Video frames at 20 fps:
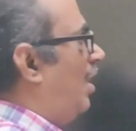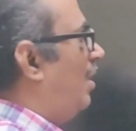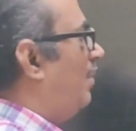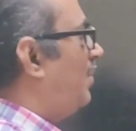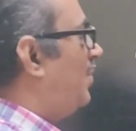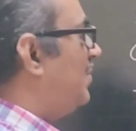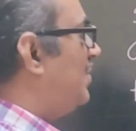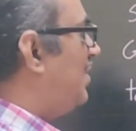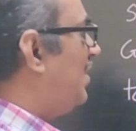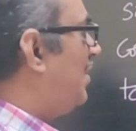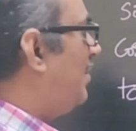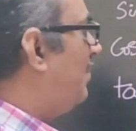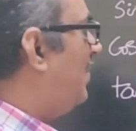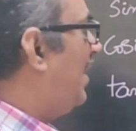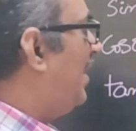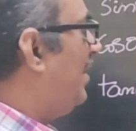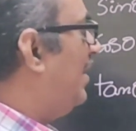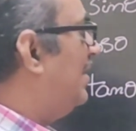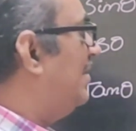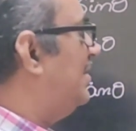opposite
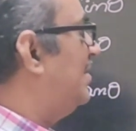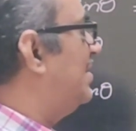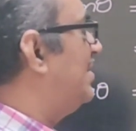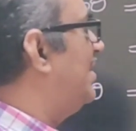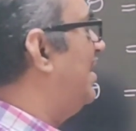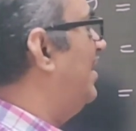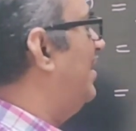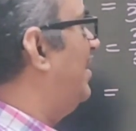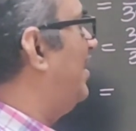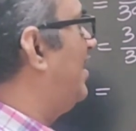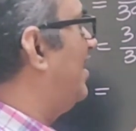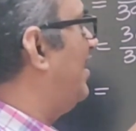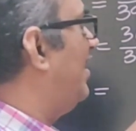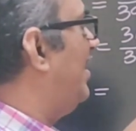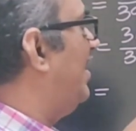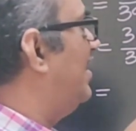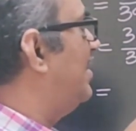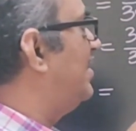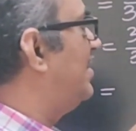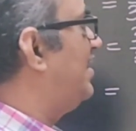by adjacent,
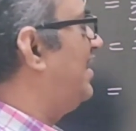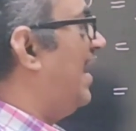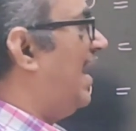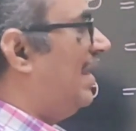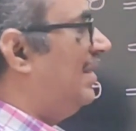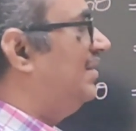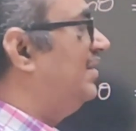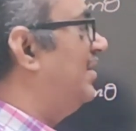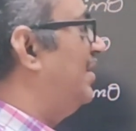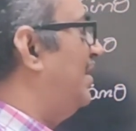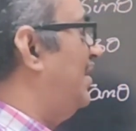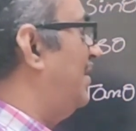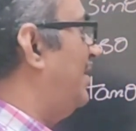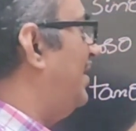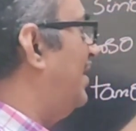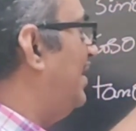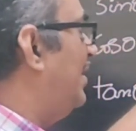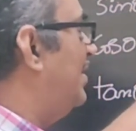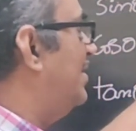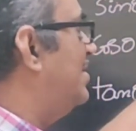is
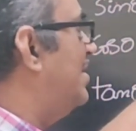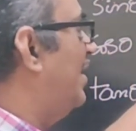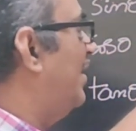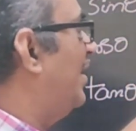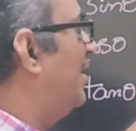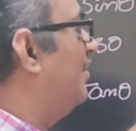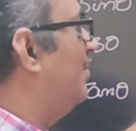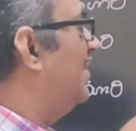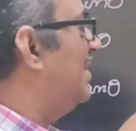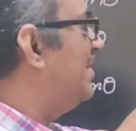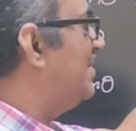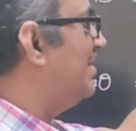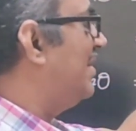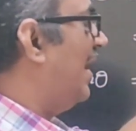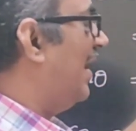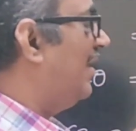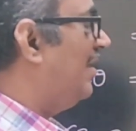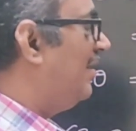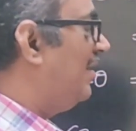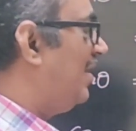tangent, that is nothing but
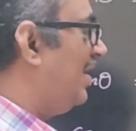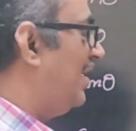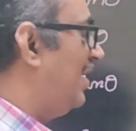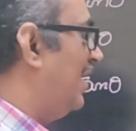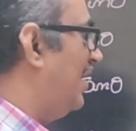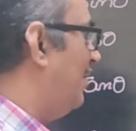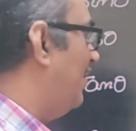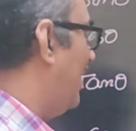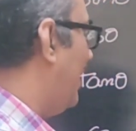sine theta